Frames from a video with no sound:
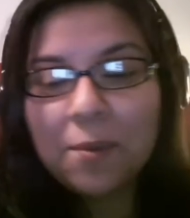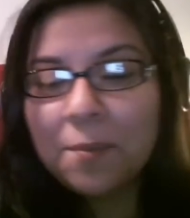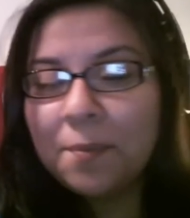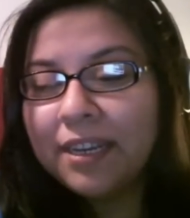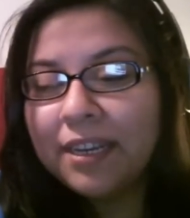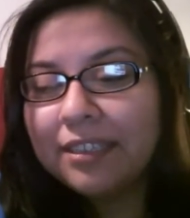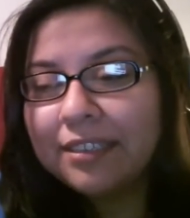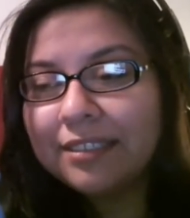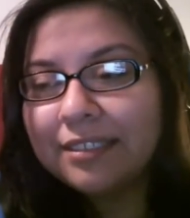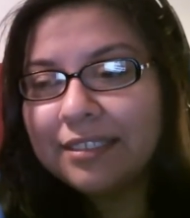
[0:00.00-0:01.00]

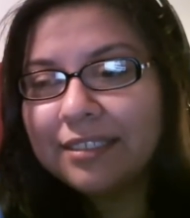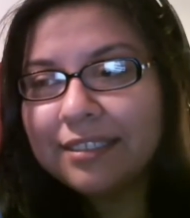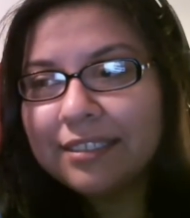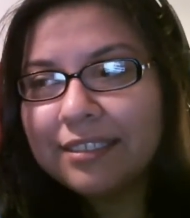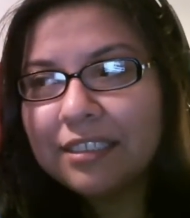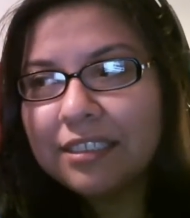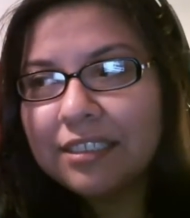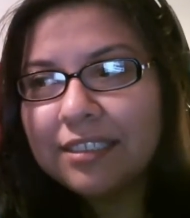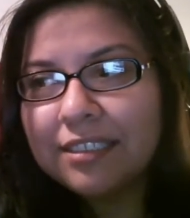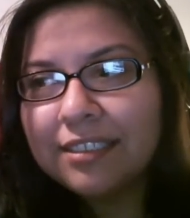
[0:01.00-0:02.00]
But
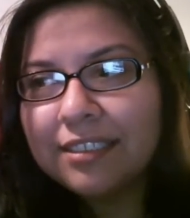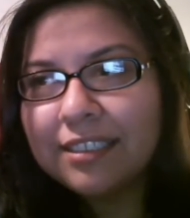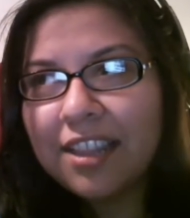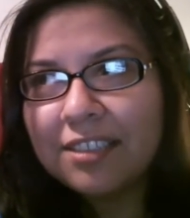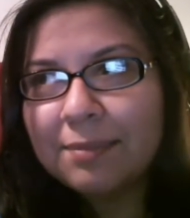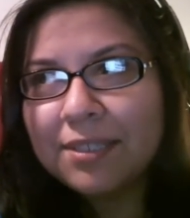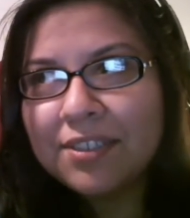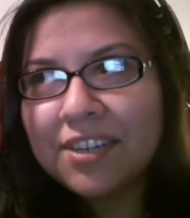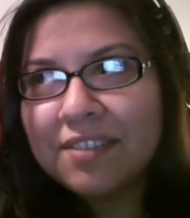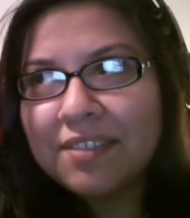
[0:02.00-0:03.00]
I lost my
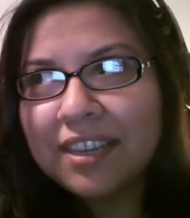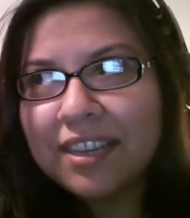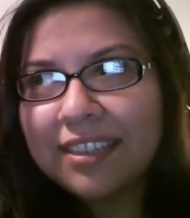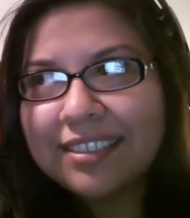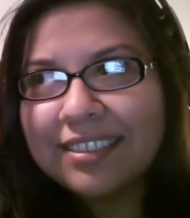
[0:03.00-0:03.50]
train of thought.